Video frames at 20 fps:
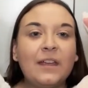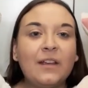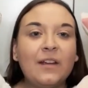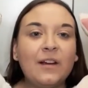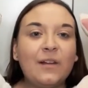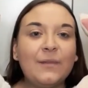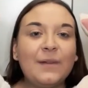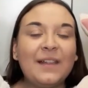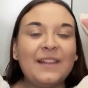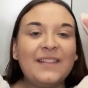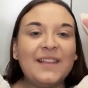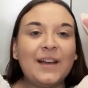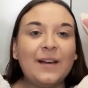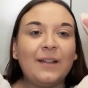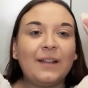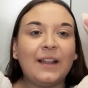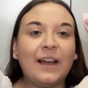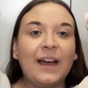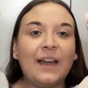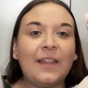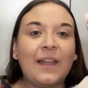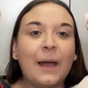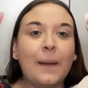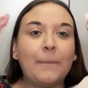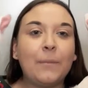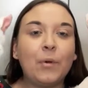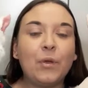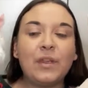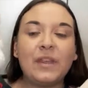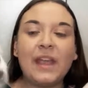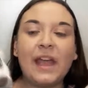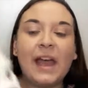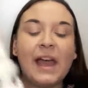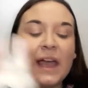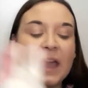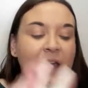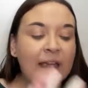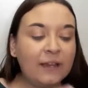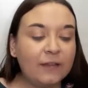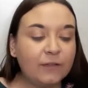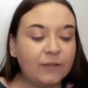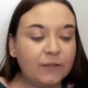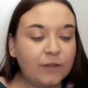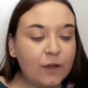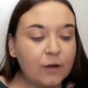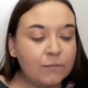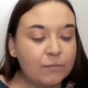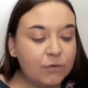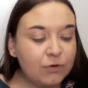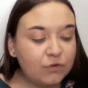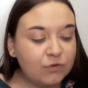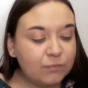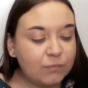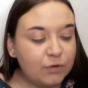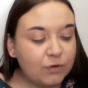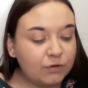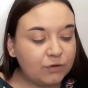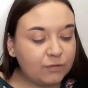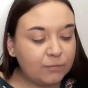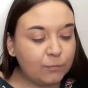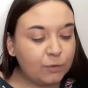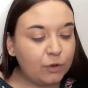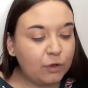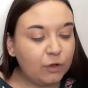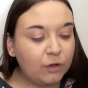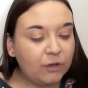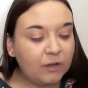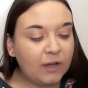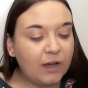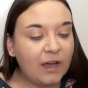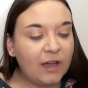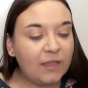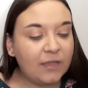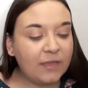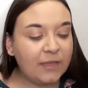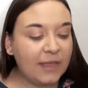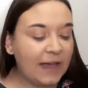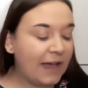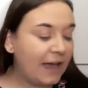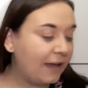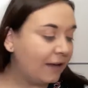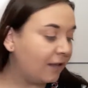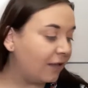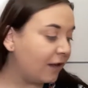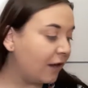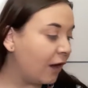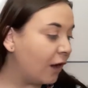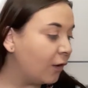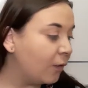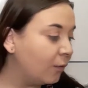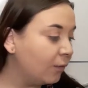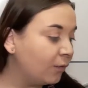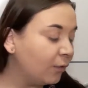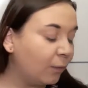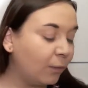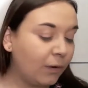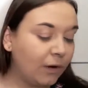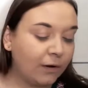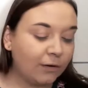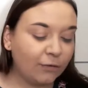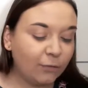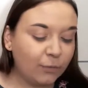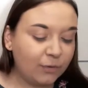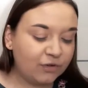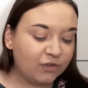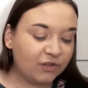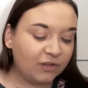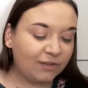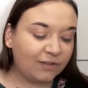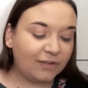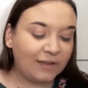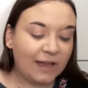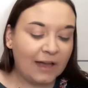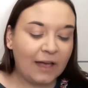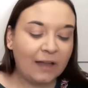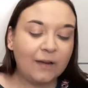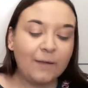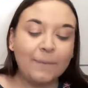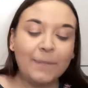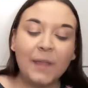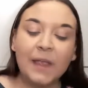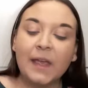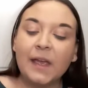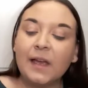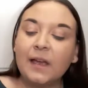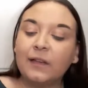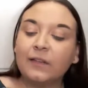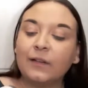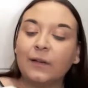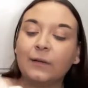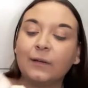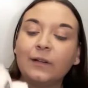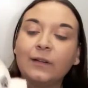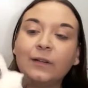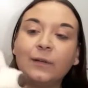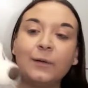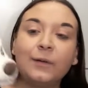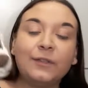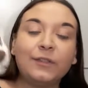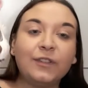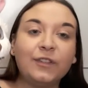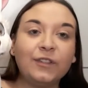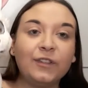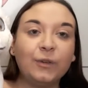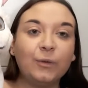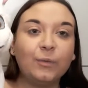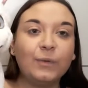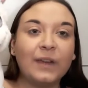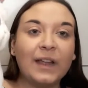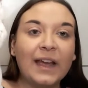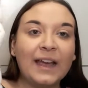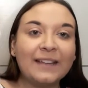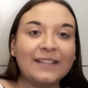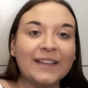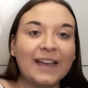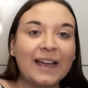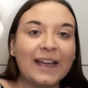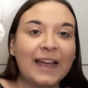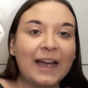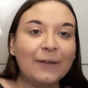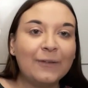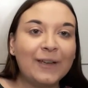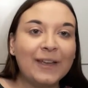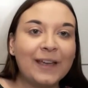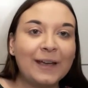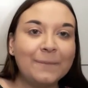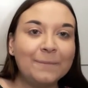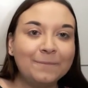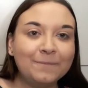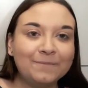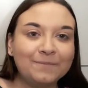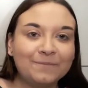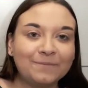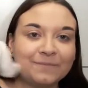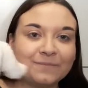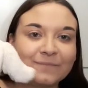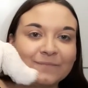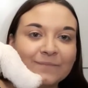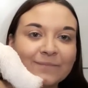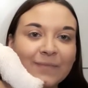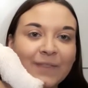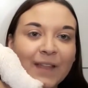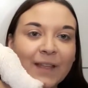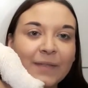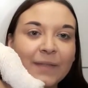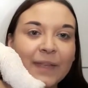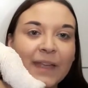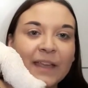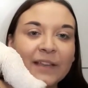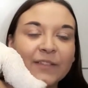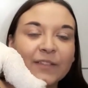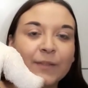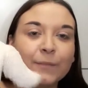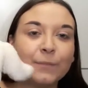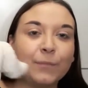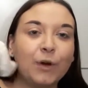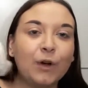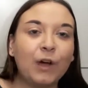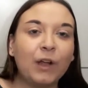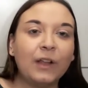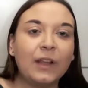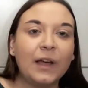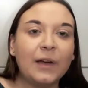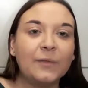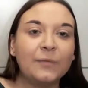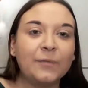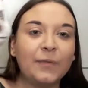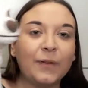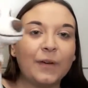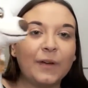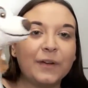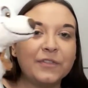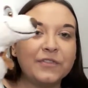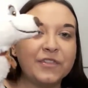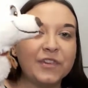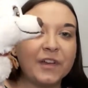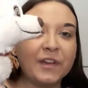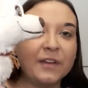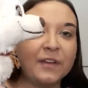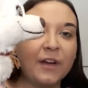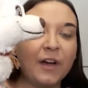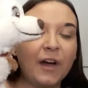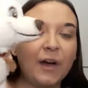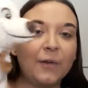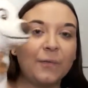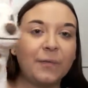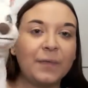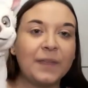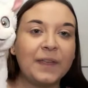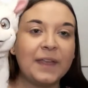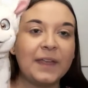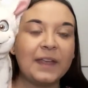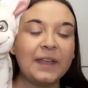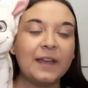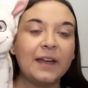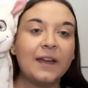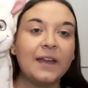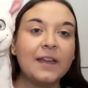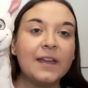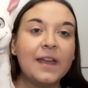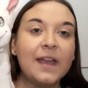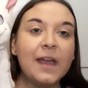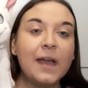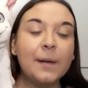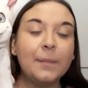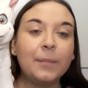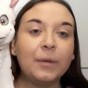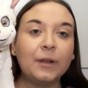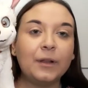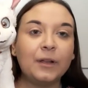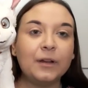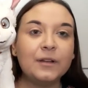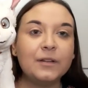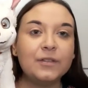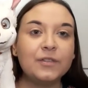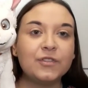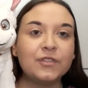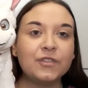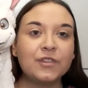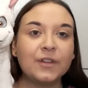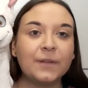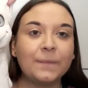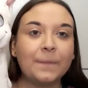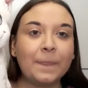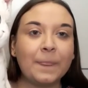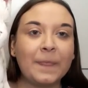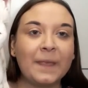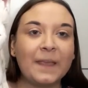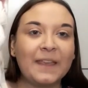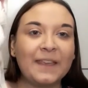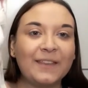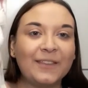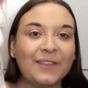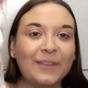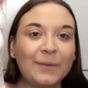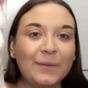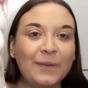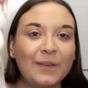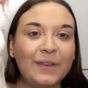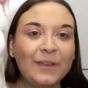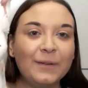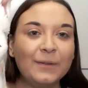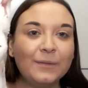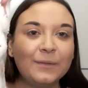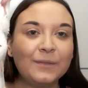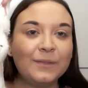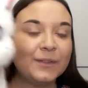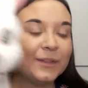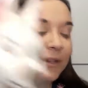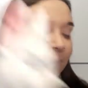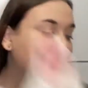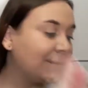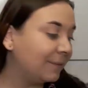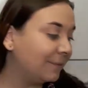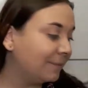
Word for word: You can't really tell like that. But yeah, it is so much more smaller than the older ones, which is sad. So I'm going to go on to you next. I have him. The smaller version of the plush. He's so cute.